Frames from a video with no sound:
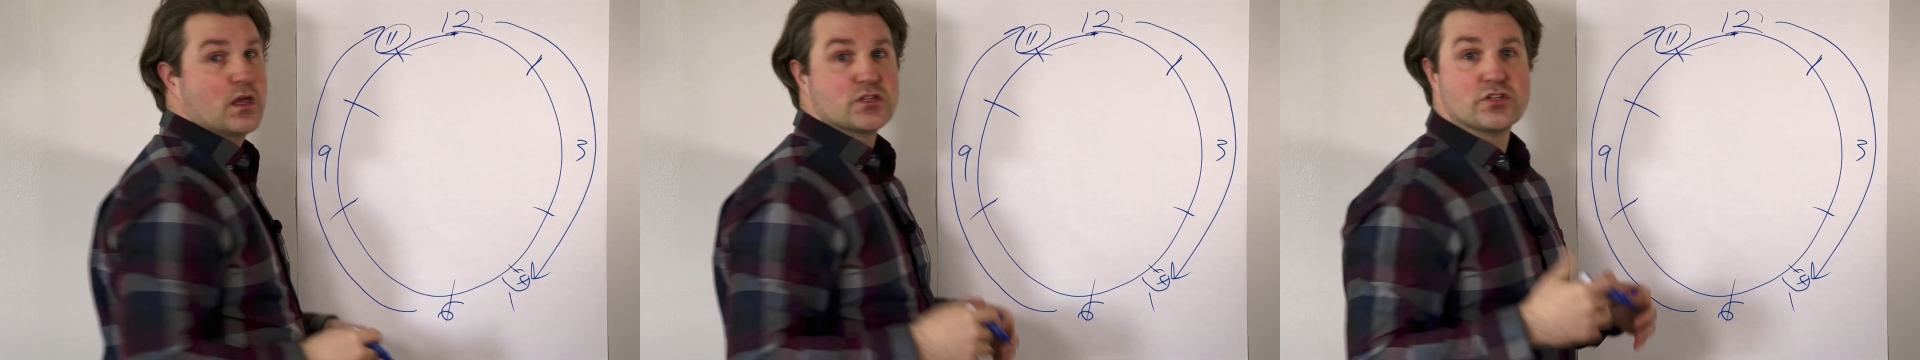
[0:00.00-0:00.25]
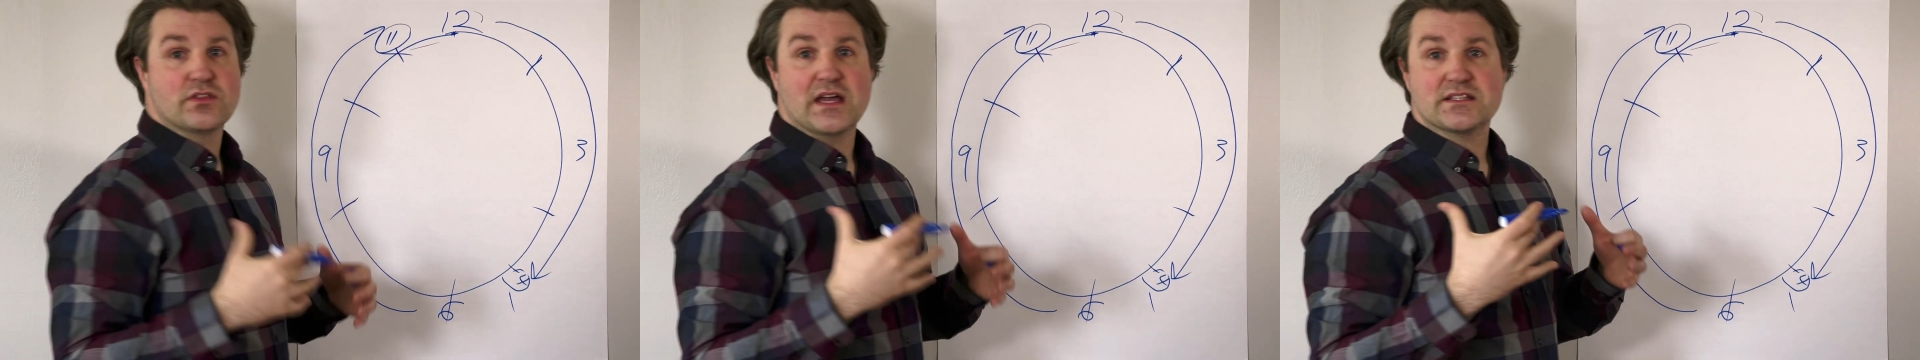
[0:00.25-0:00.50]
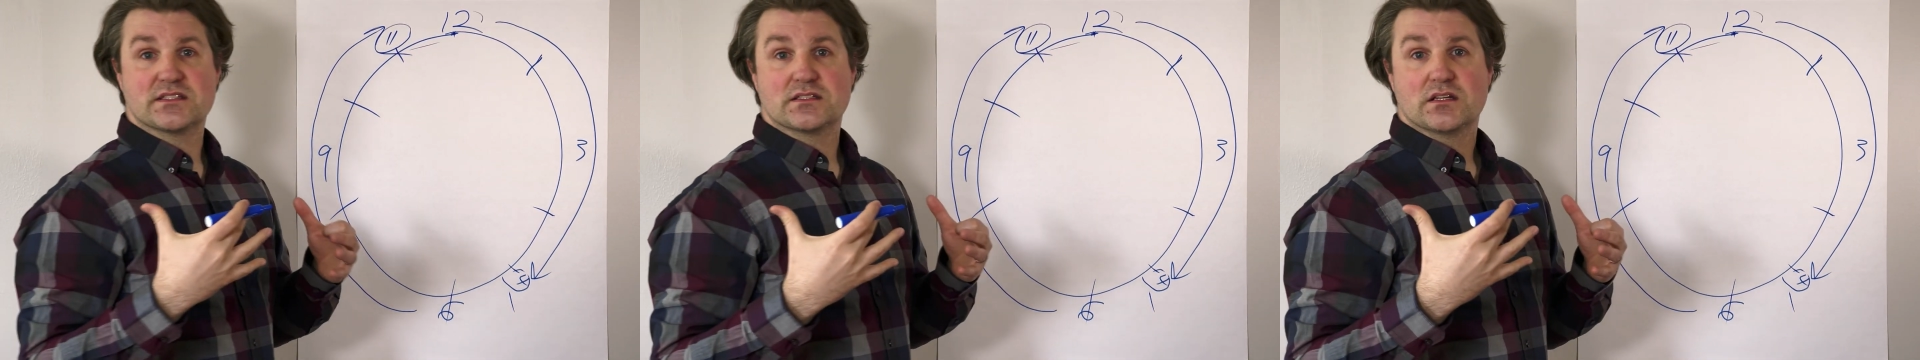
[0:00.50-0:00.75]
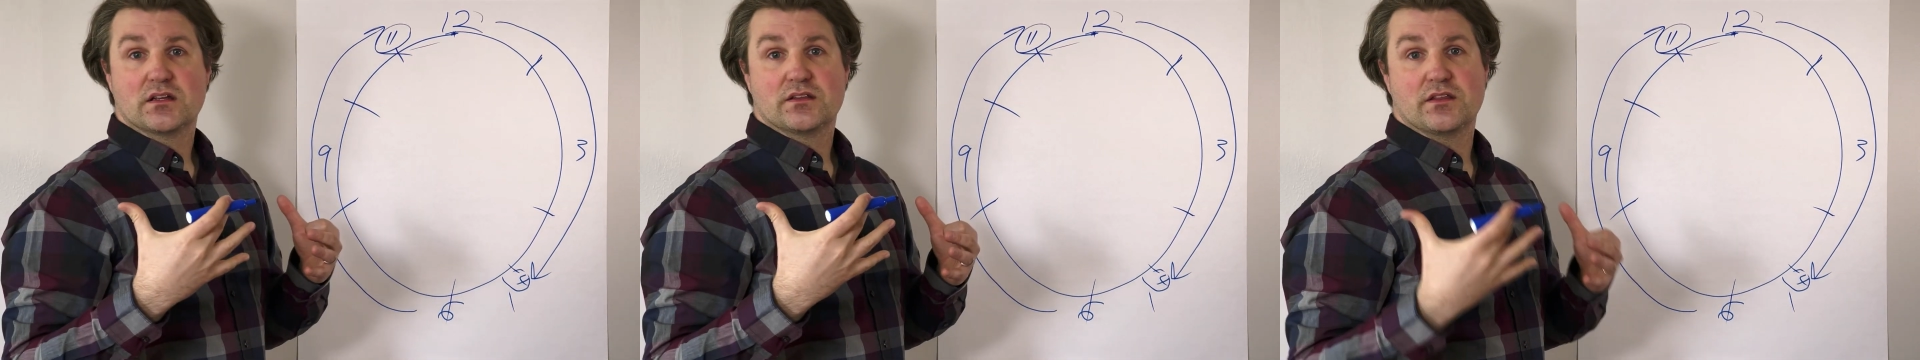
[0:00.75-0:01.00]
that's
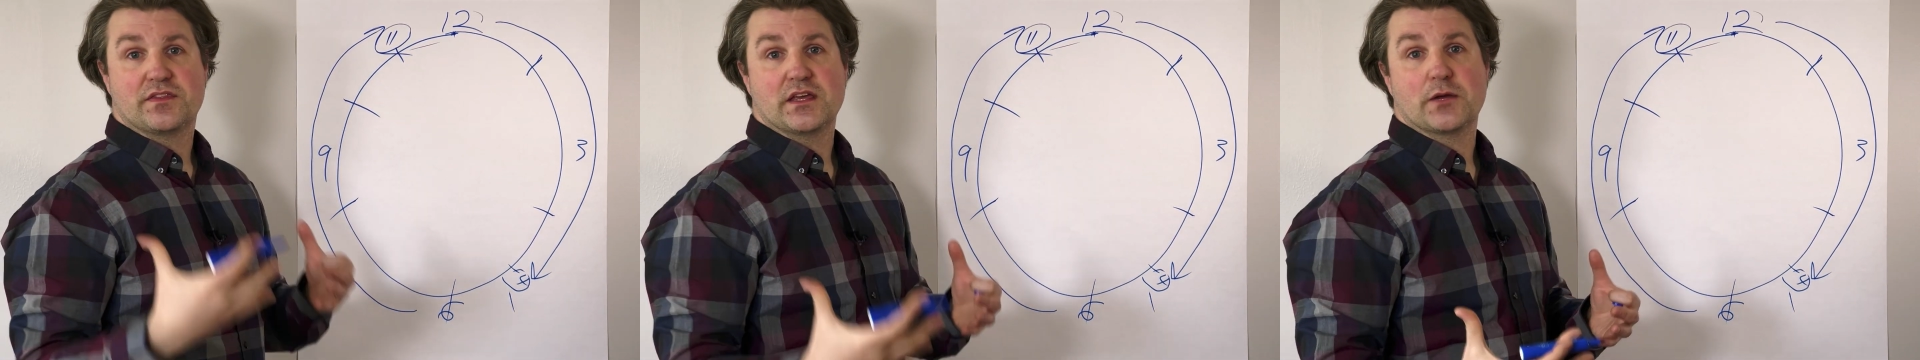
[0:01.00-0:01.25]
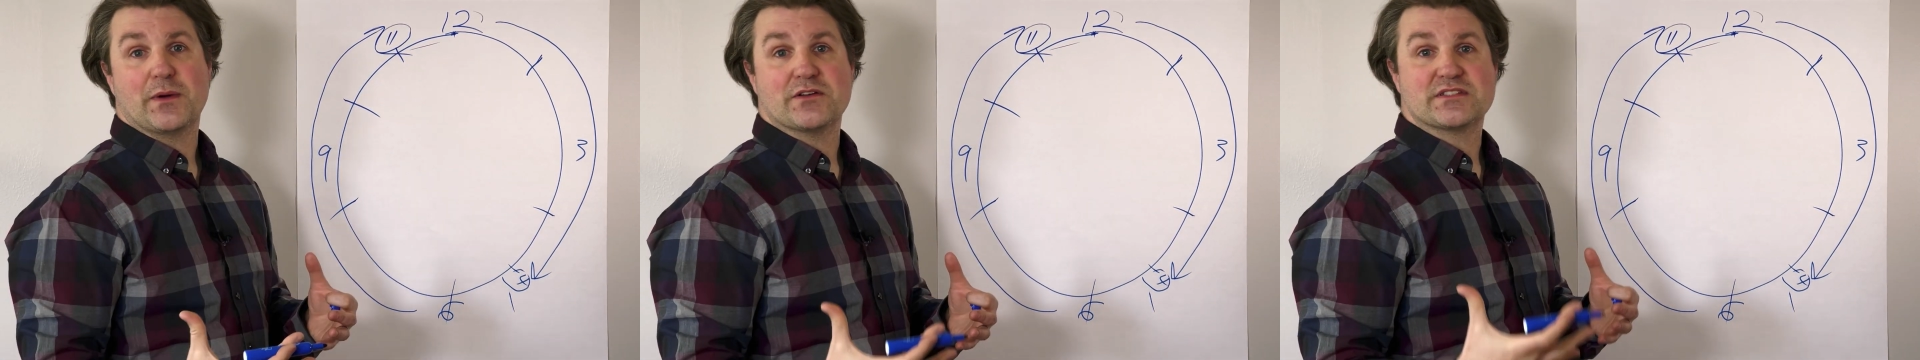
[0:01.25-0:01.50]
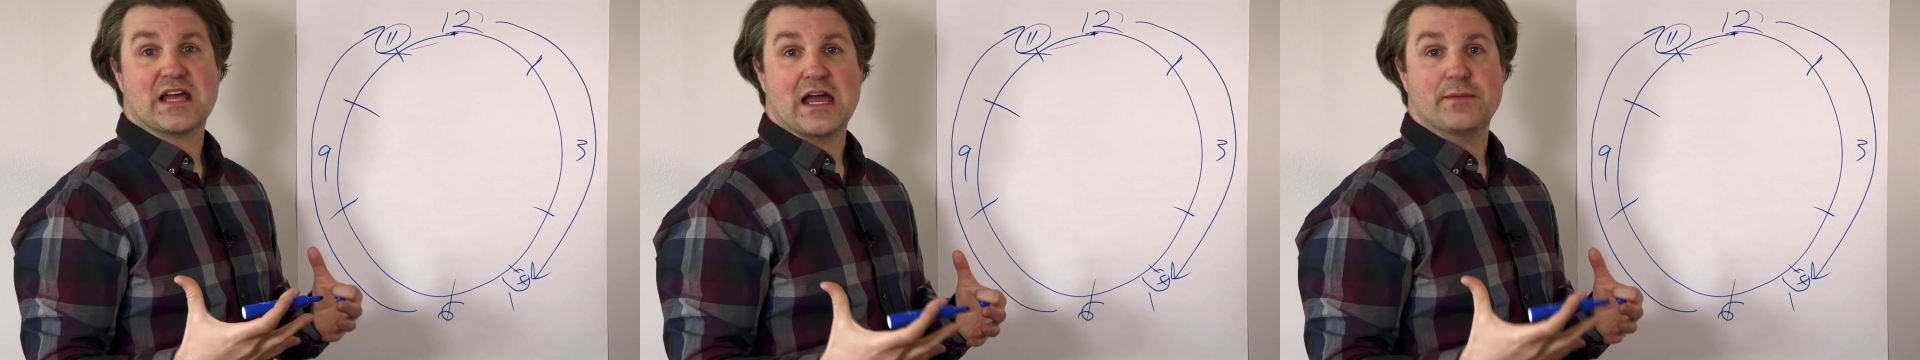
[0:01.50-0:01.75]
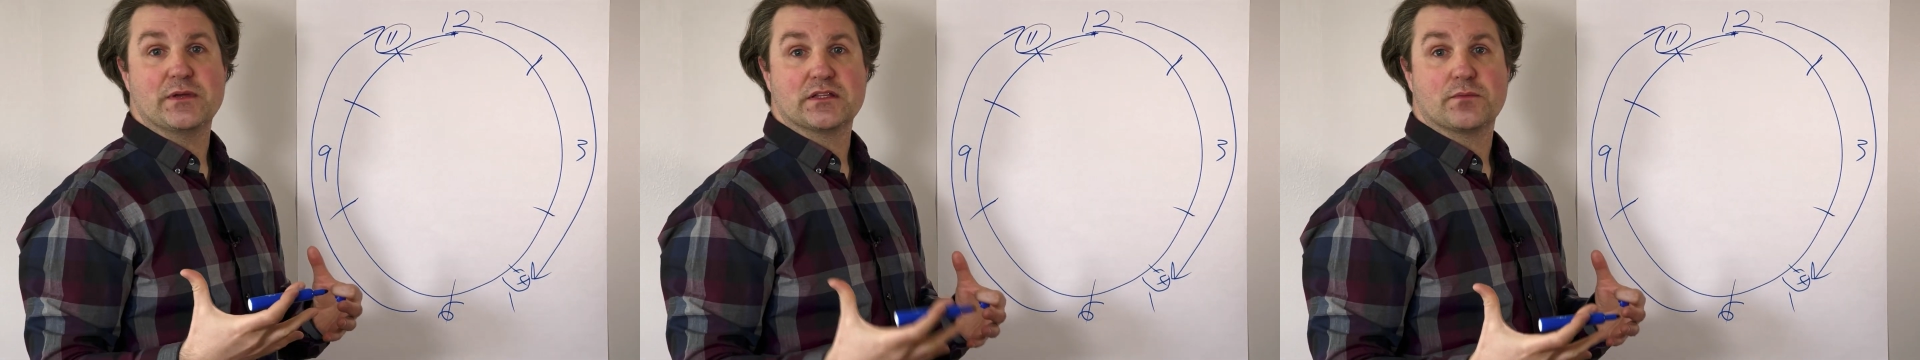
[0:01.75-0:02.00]
the thing about
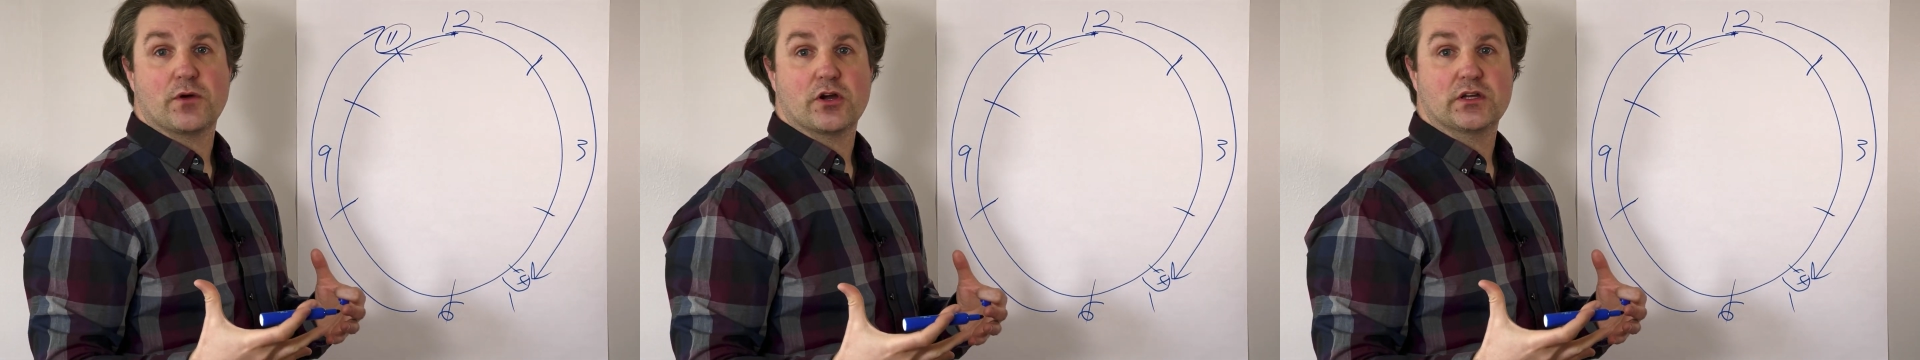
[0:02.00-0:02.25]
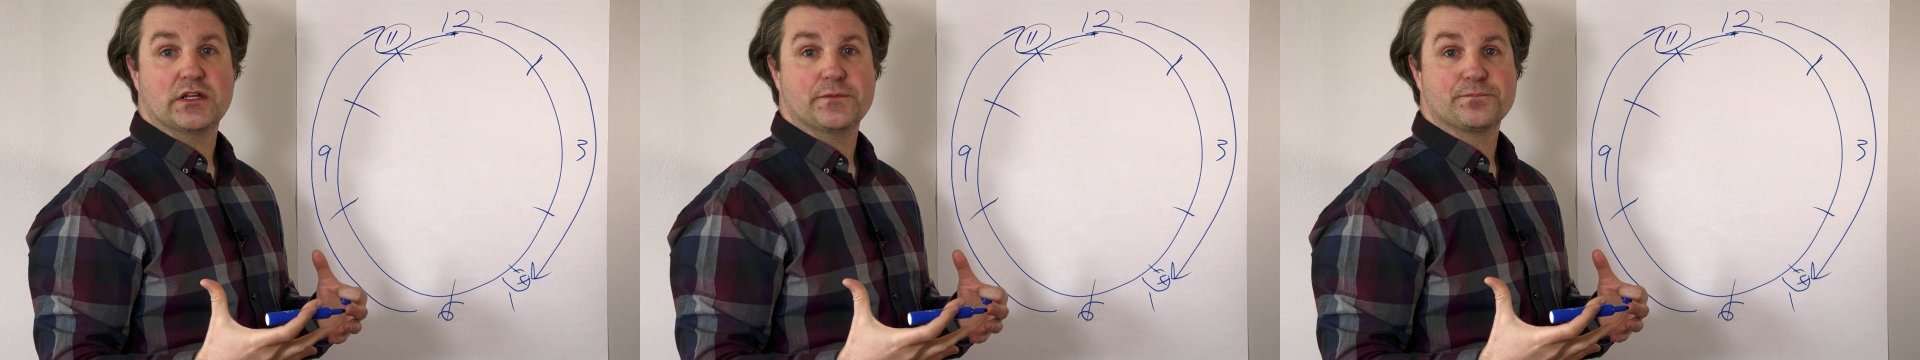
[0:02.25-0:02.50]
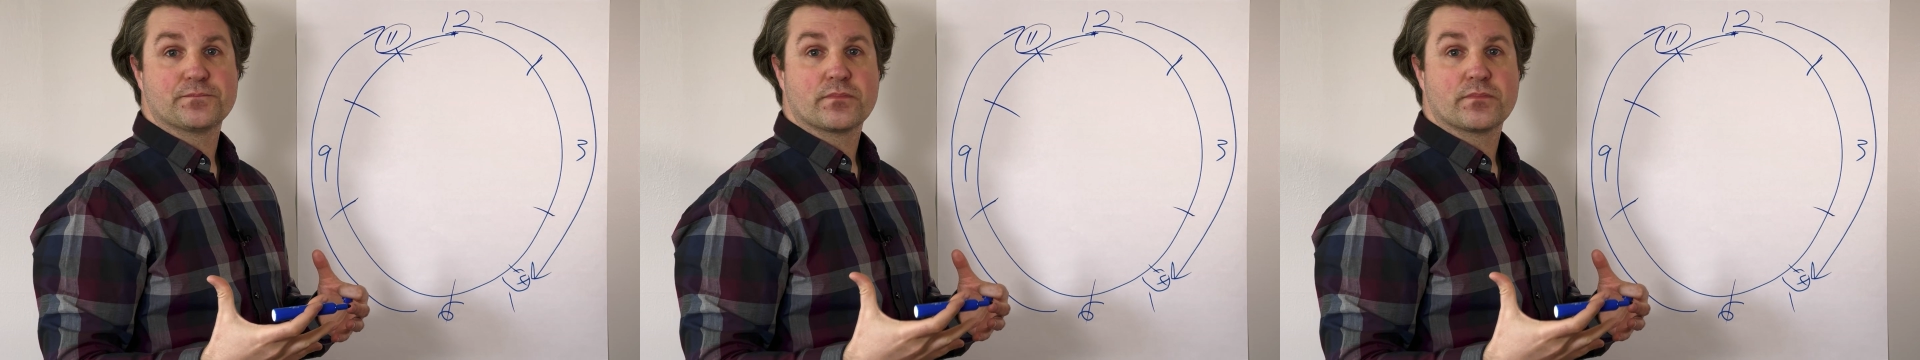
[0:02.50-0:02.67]
timing the market.